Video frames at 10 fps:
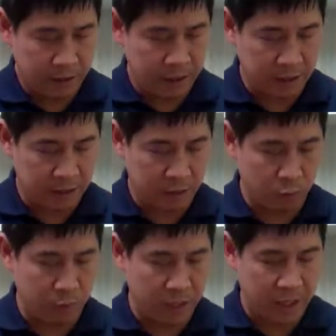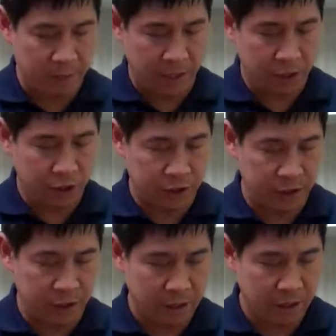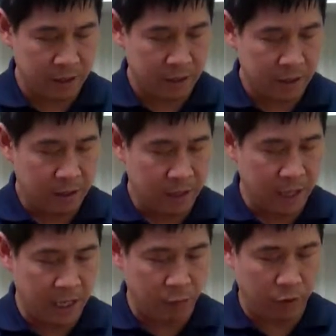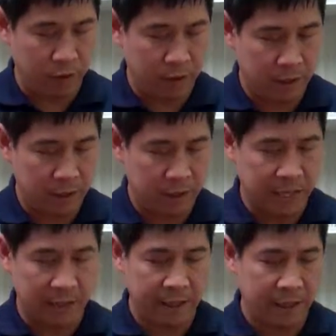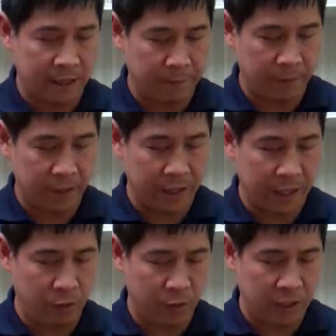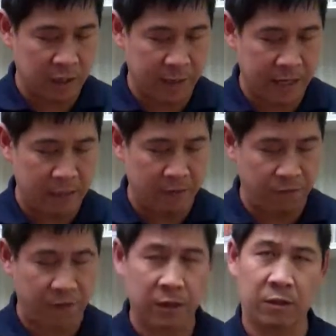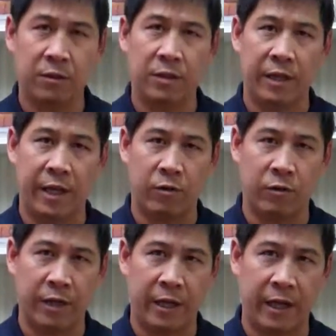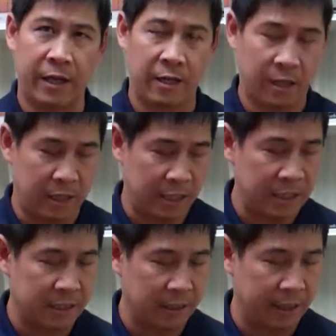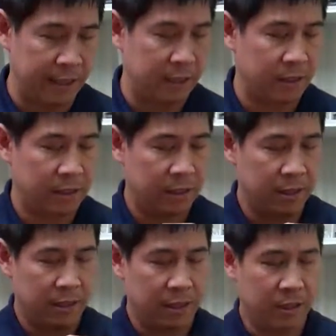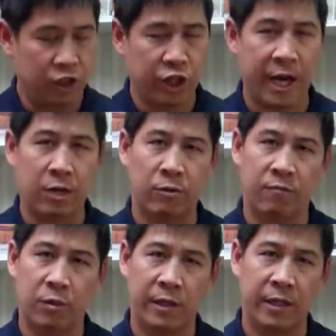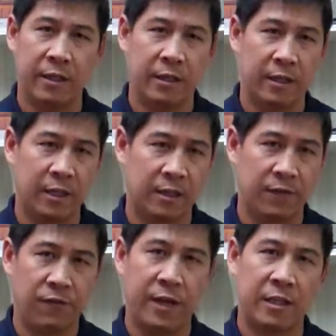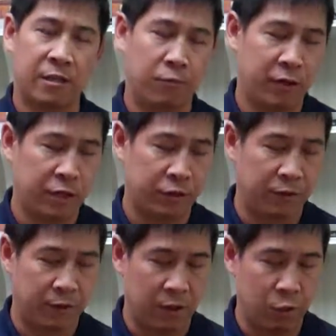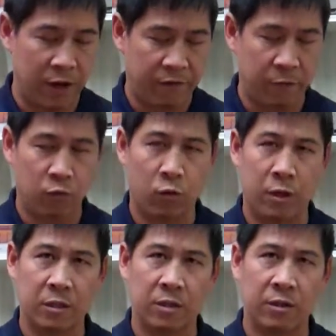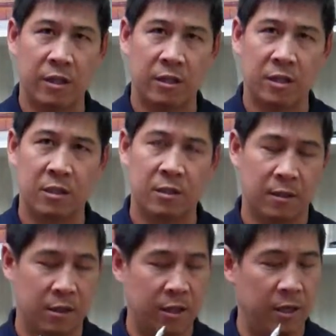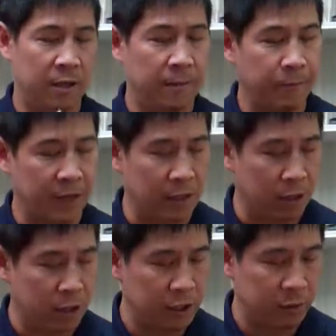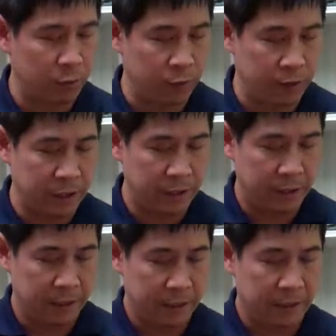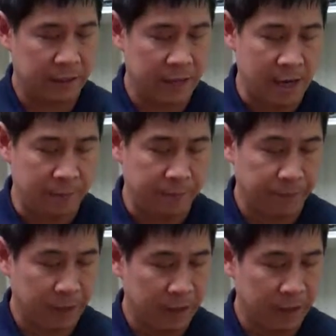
this would become unsheathed and it would dilate up and it would expand to fill the aorta and isolate the channel of blood and deflect the pressure away from the wall so that the enlargement would stop.